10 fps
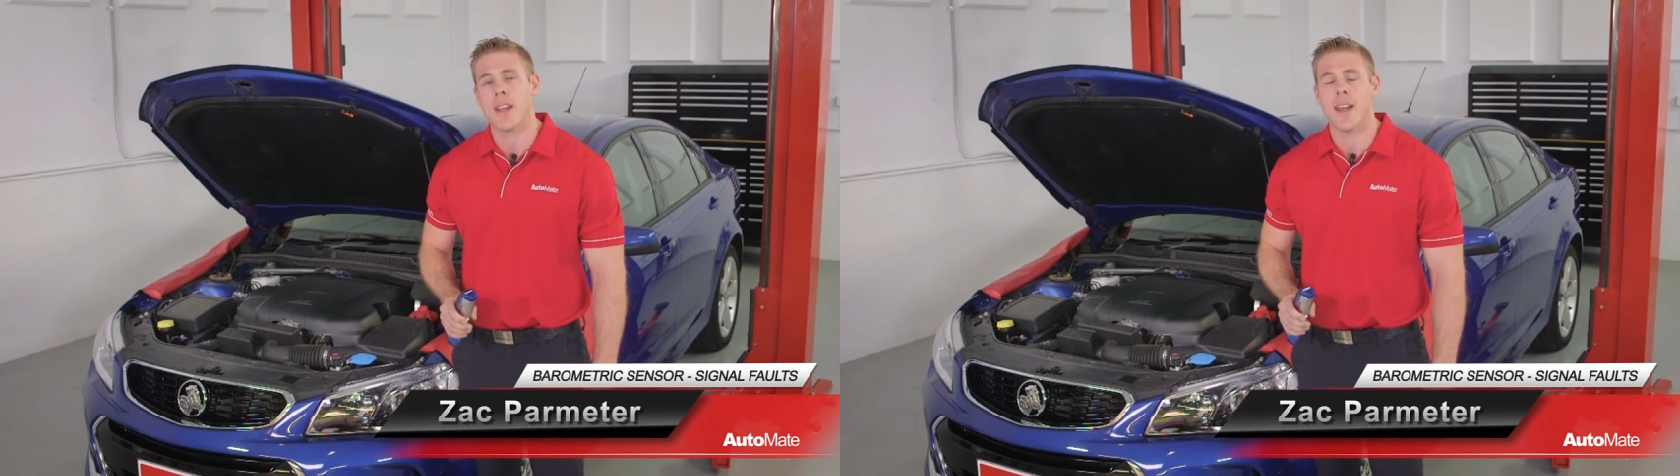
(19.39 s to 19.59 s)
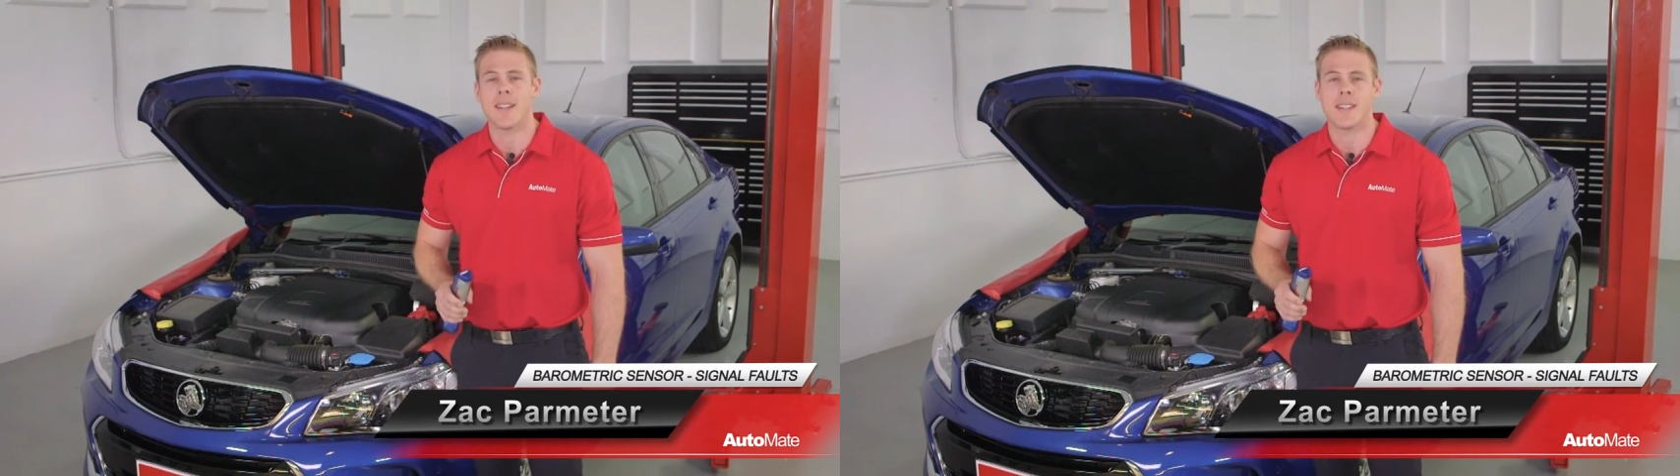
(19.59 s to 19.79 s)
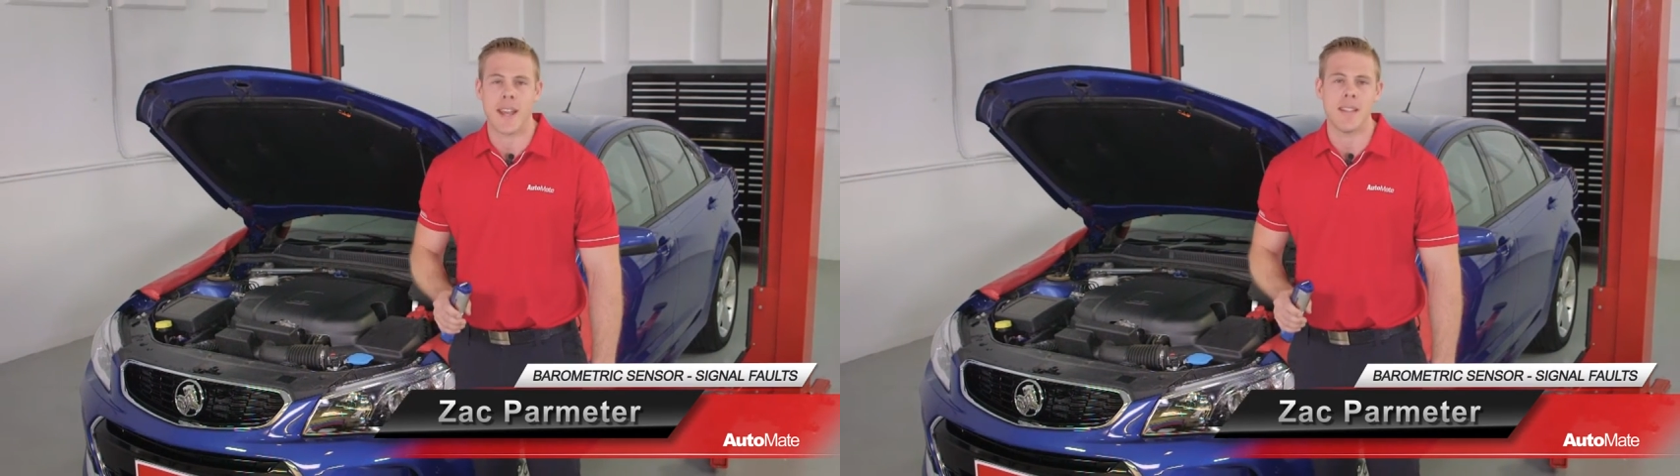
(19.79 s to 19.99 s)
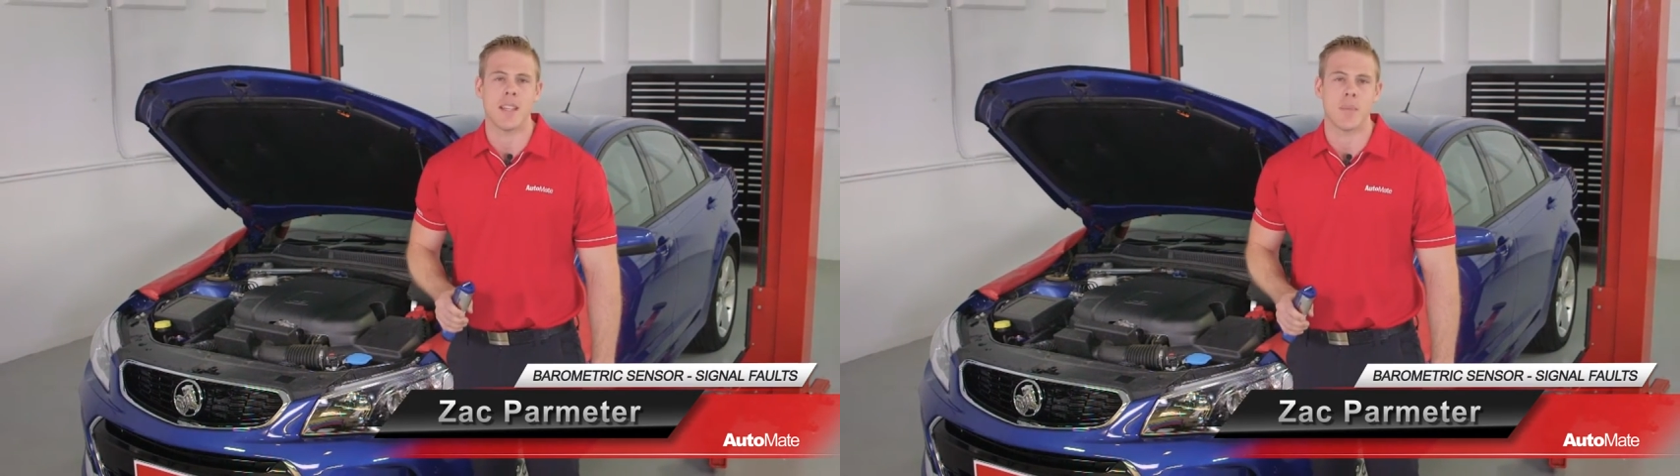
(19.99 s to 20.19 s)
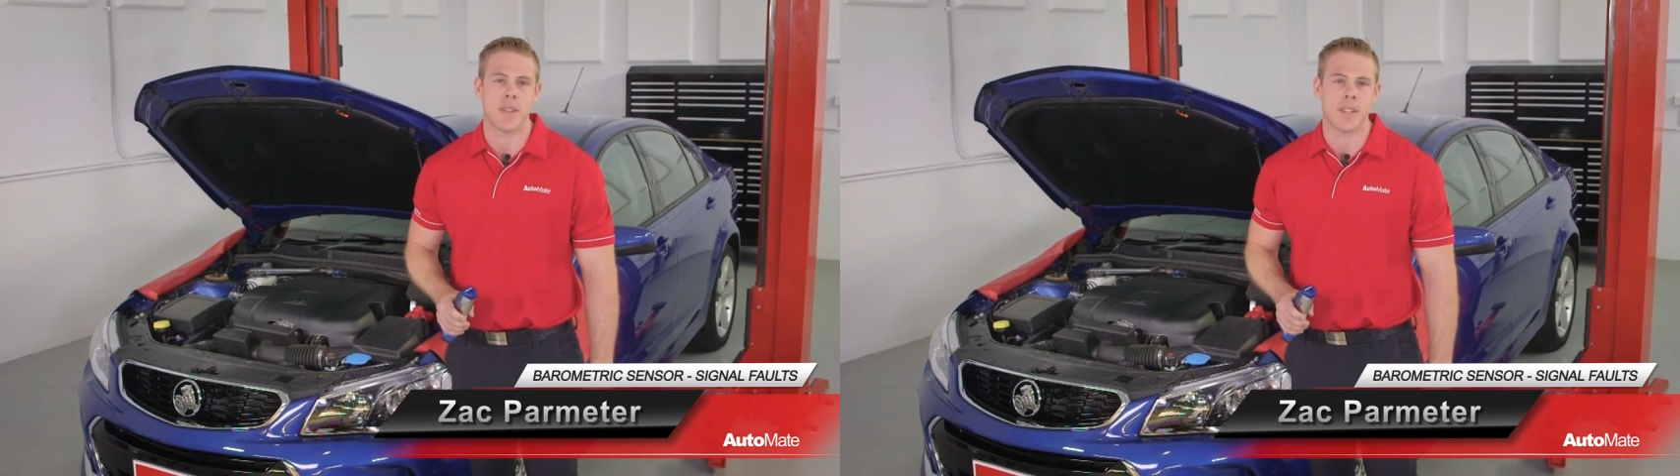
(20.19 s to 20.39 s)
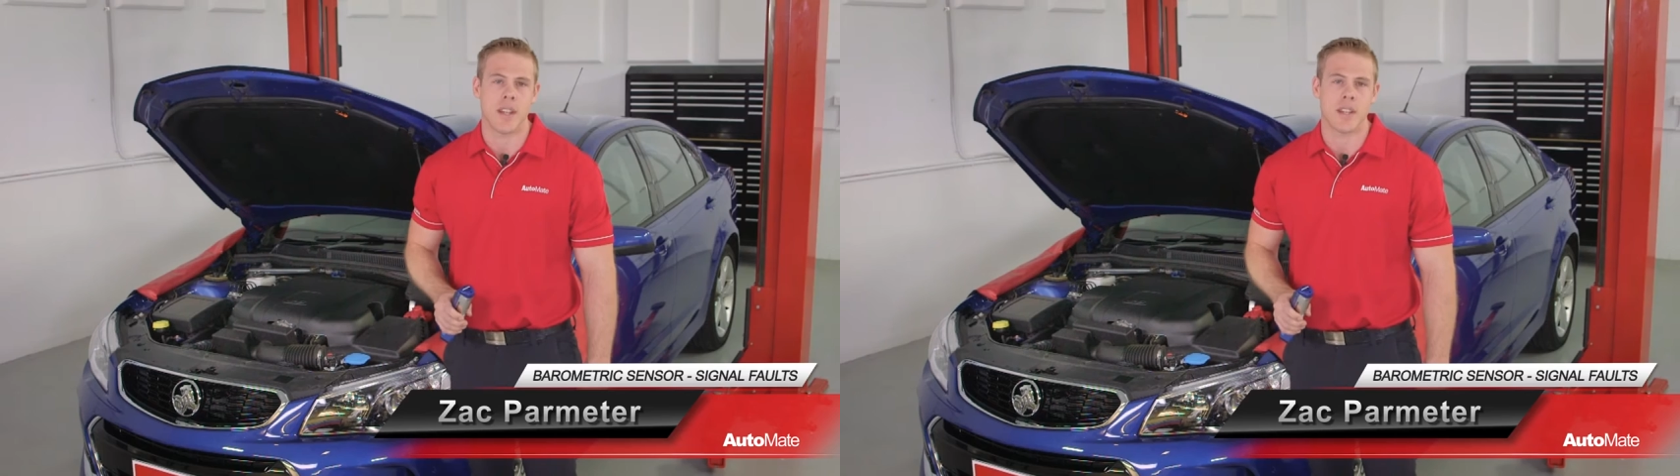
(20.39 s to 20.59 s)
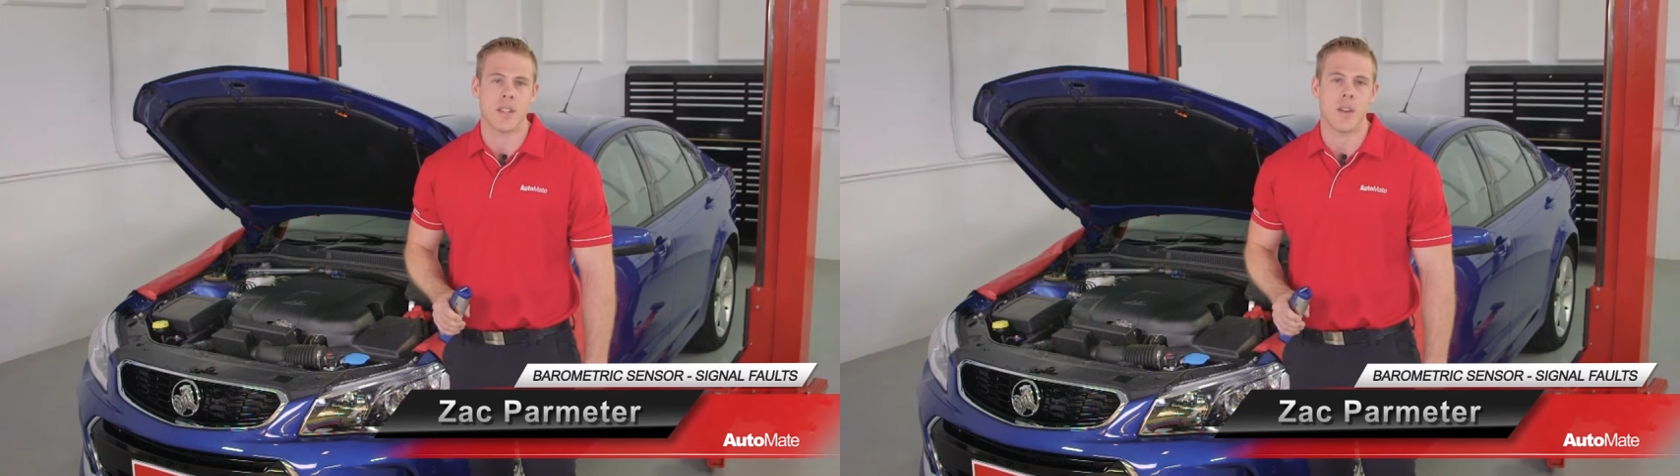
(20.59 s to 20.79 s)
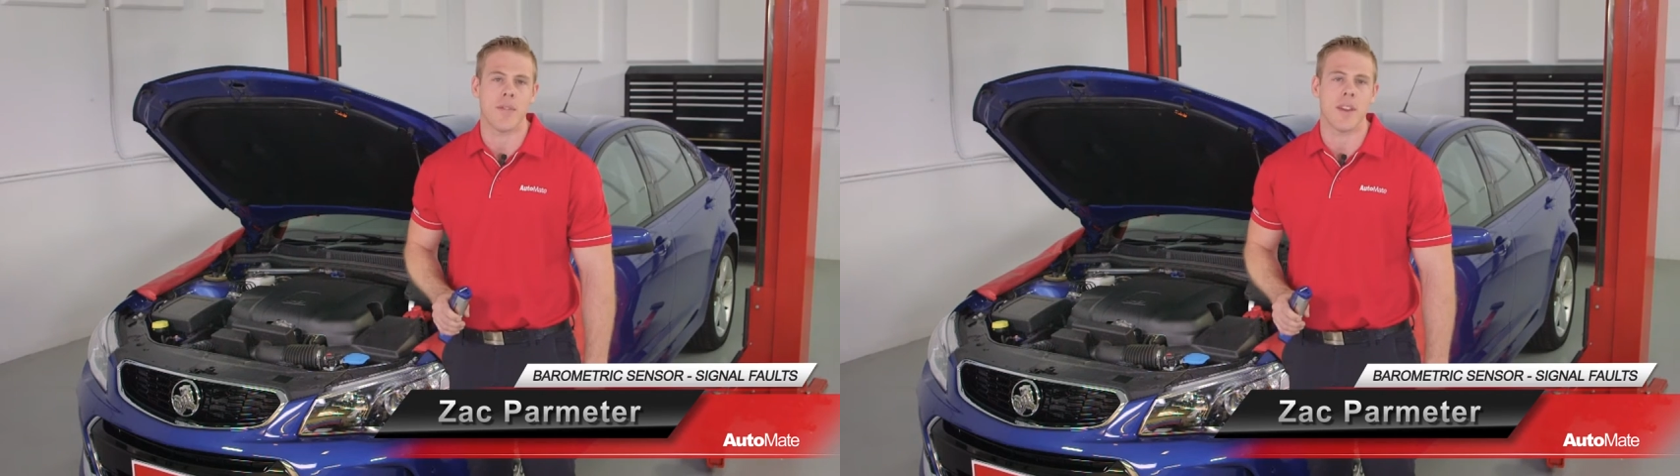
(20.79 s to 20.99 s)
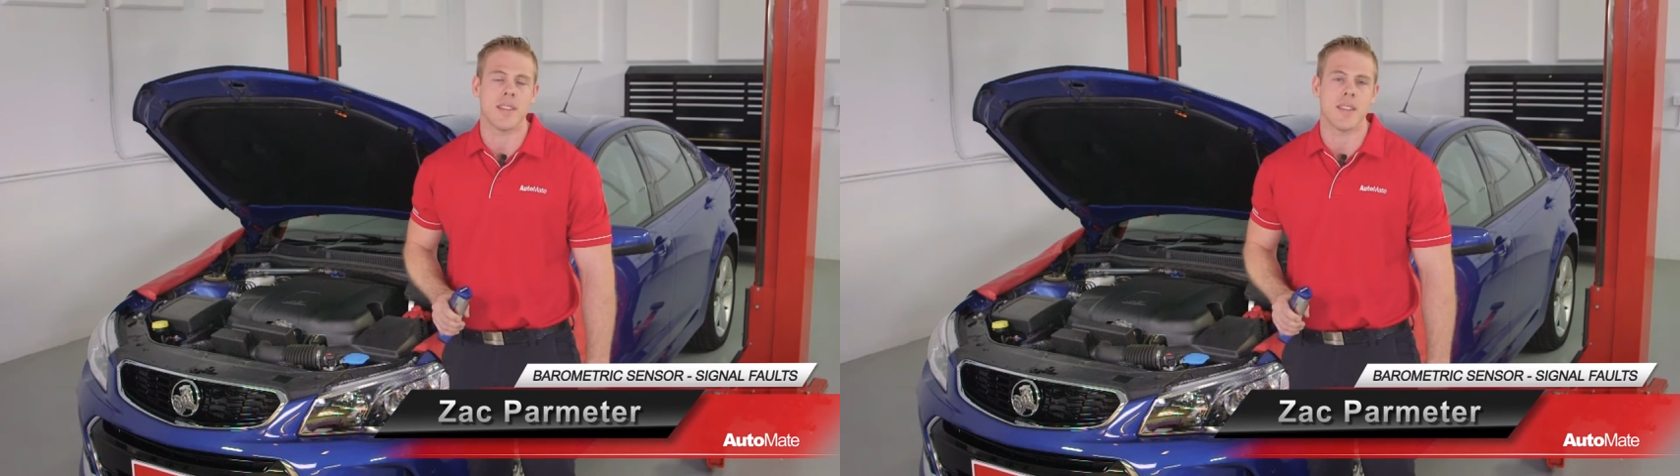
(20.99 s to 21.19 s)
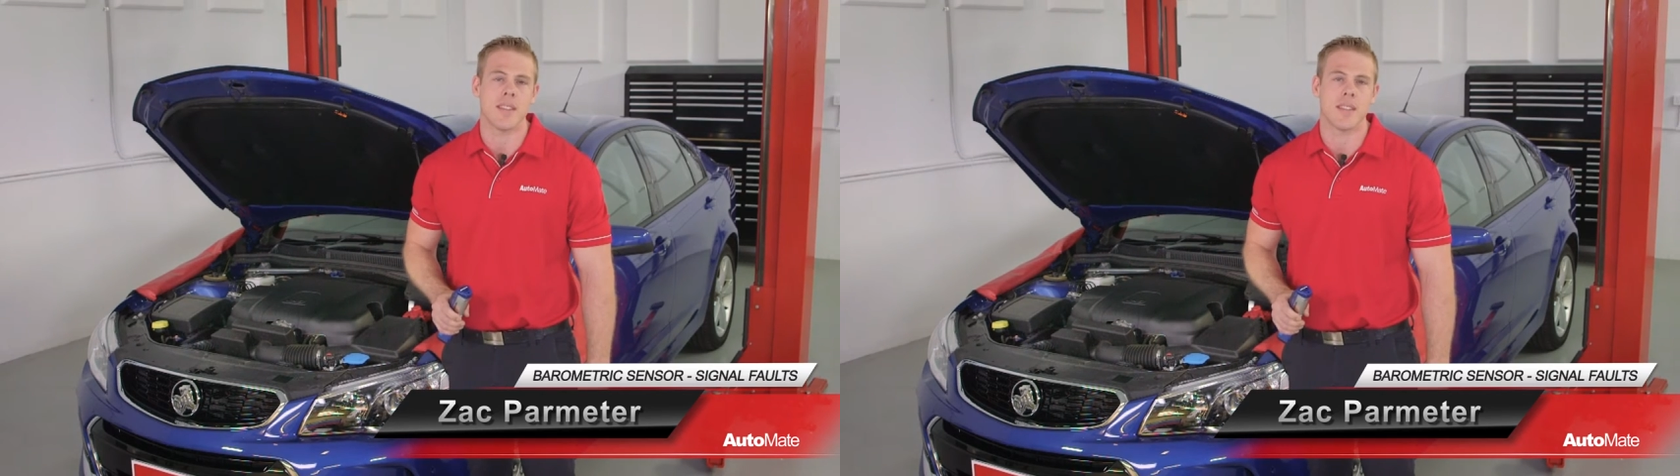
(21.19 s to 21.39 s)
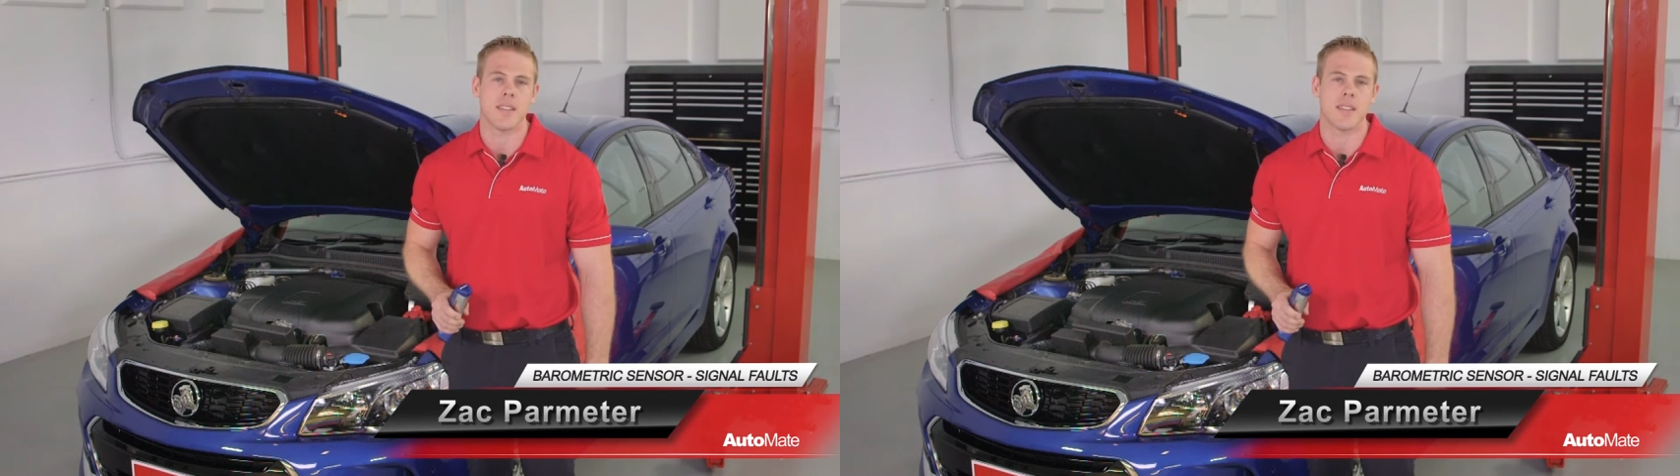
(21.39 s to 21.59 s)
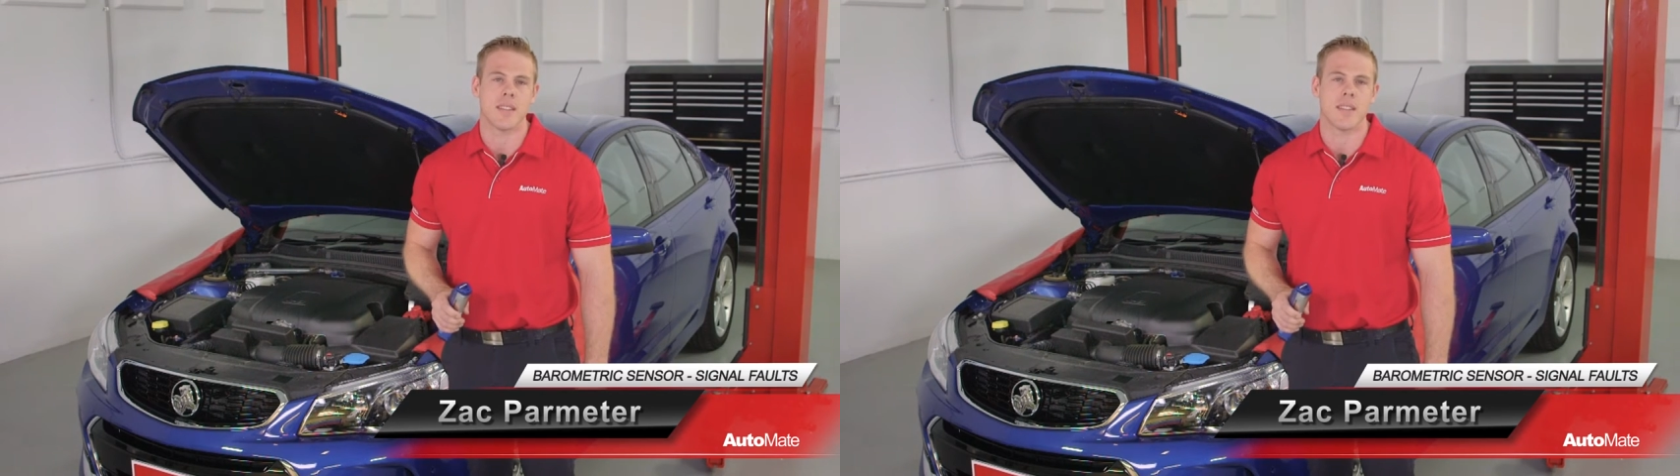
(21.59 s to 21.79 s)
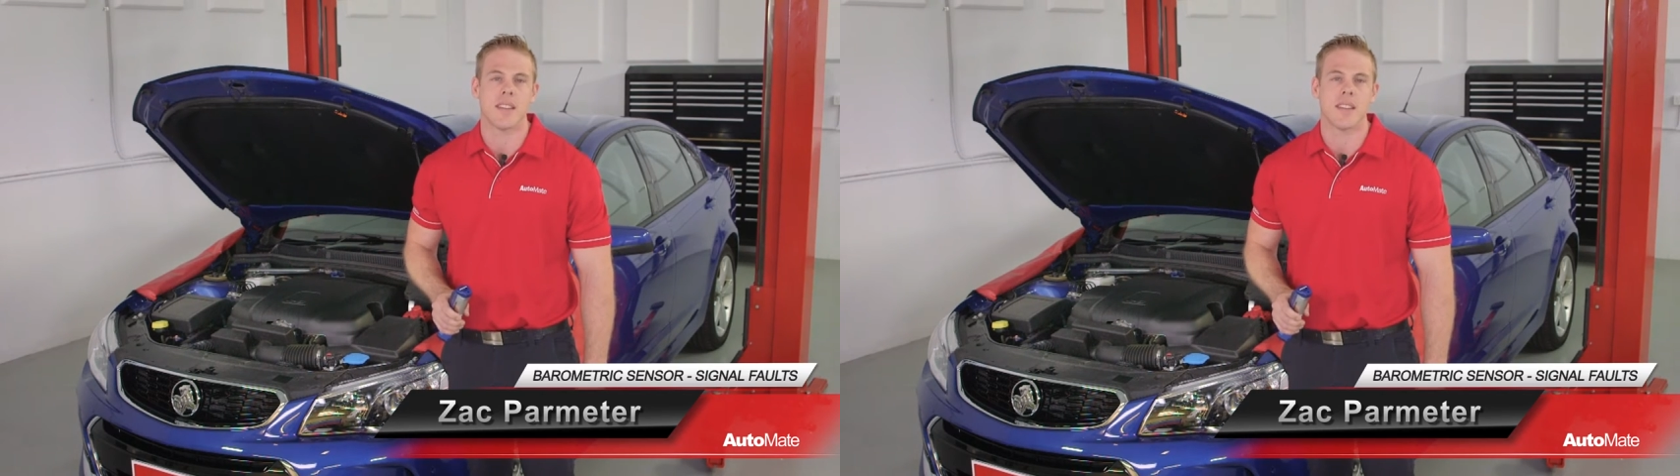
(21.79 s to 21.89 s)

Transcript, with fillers: and testing procedures of these sensors.